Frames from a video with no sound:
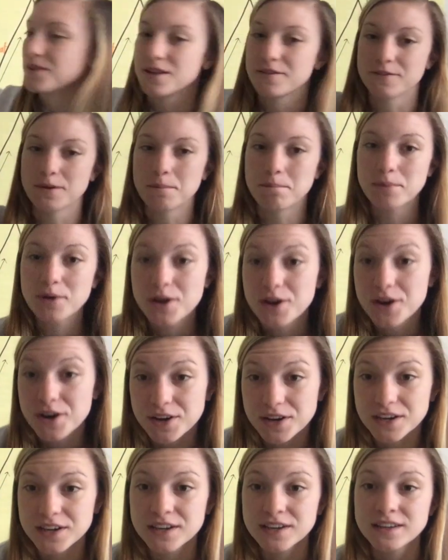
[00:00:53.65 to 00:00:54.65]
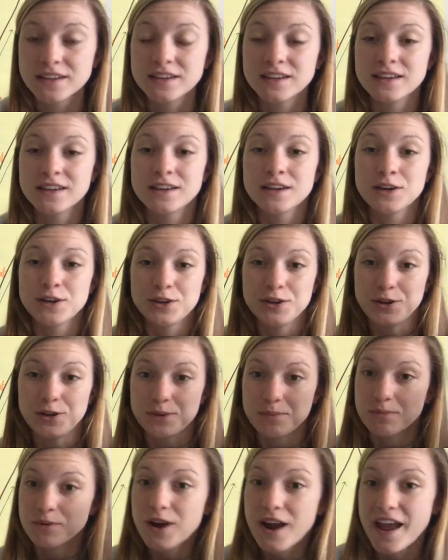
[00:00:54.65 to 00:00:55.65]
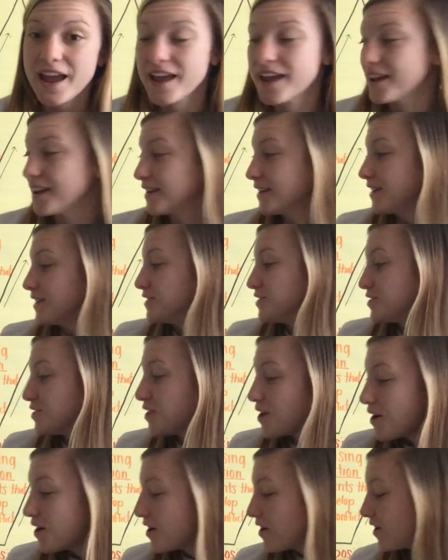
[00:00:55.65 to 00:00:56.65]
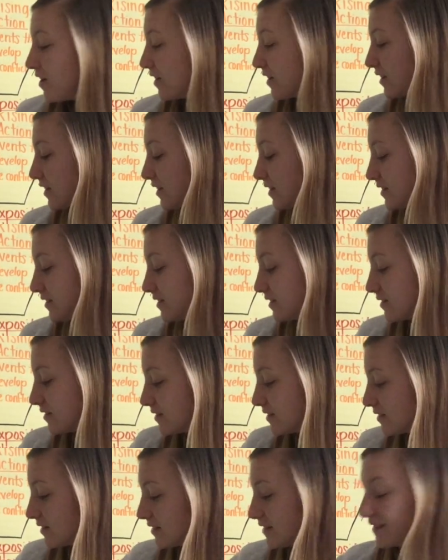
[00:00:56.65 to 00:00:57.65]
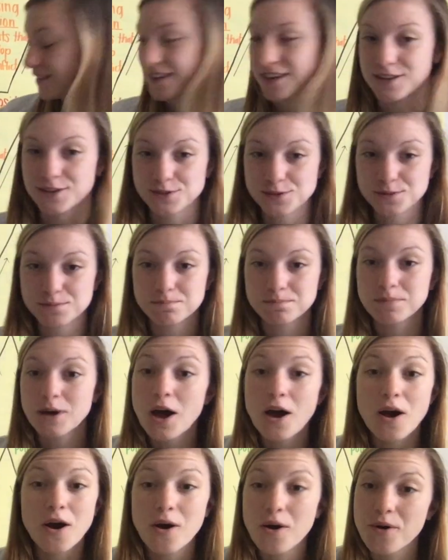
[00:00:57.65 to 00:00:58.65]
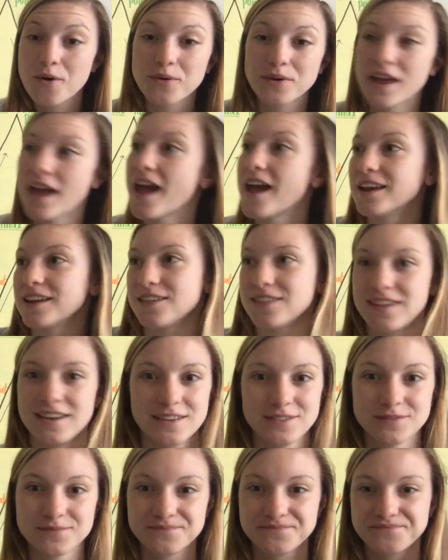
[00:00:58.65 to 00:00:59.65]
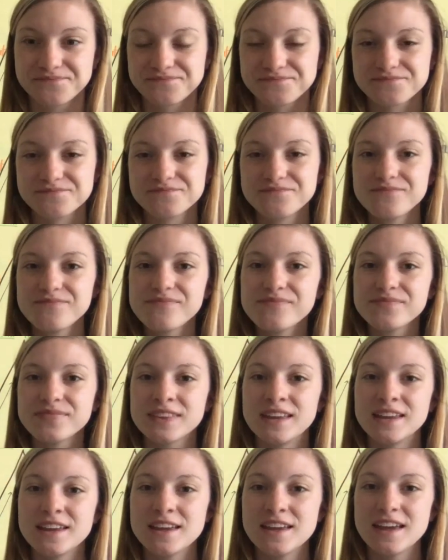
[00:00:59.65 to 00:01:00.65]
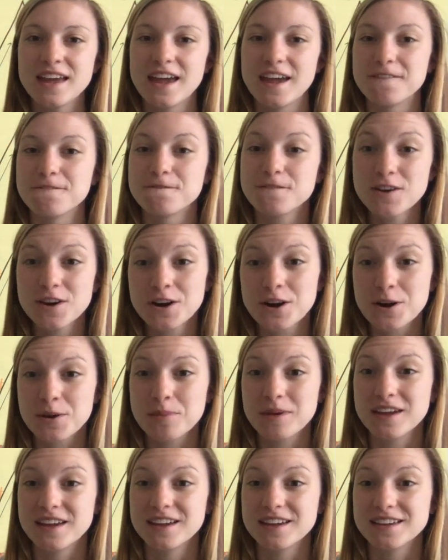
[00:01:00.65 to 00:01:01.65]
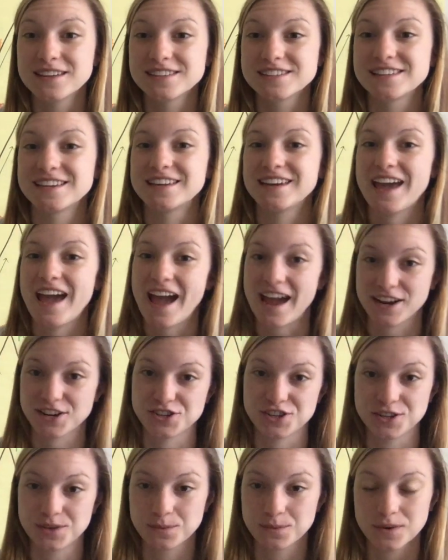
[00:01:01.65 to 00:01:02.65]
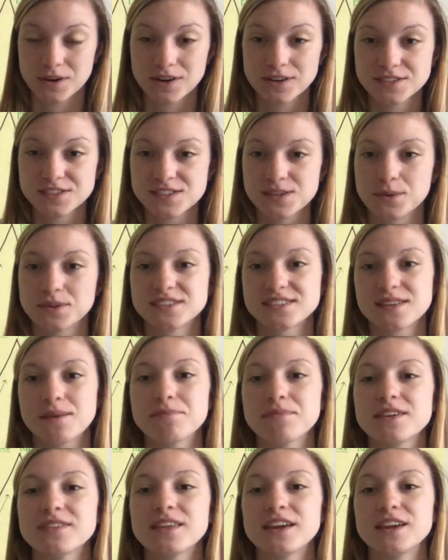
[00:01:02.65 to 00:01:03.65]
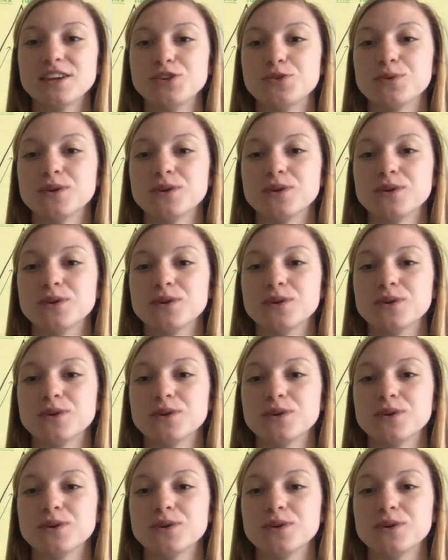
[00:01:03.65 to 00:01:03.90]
of a book, your brain, a dog, his bone, anything. A verb is an action word, so it's something that you